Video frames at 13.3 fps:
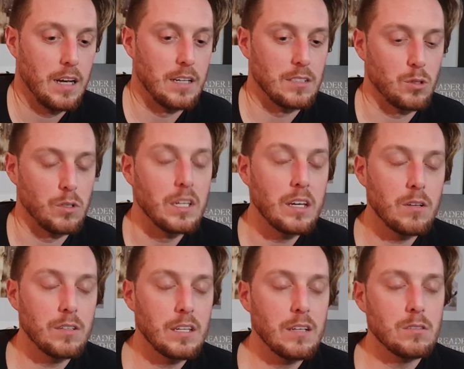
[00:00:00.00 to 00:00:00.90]
So
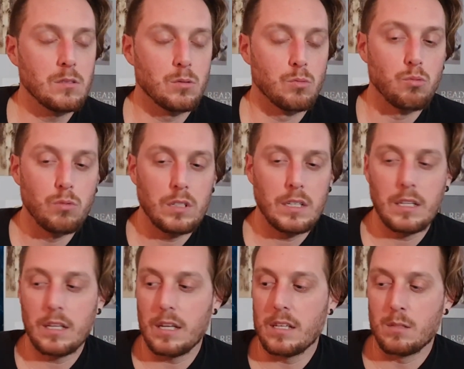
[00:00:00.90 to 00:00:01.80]
Neil's
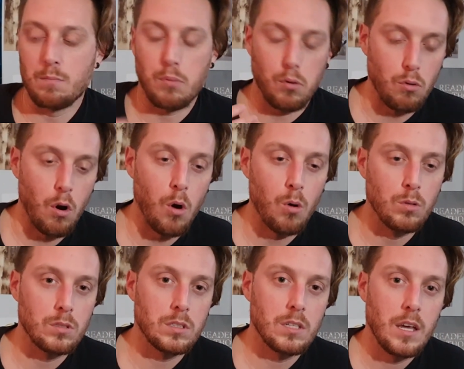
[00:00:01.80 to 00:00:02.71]
his
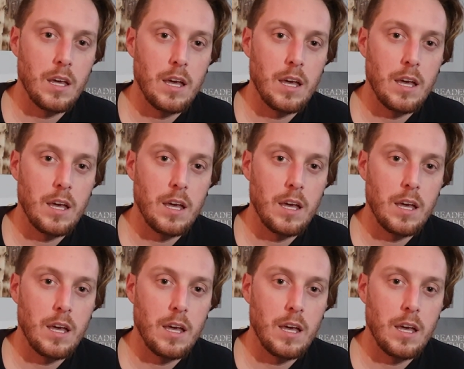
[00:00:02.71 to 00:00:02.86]
prose,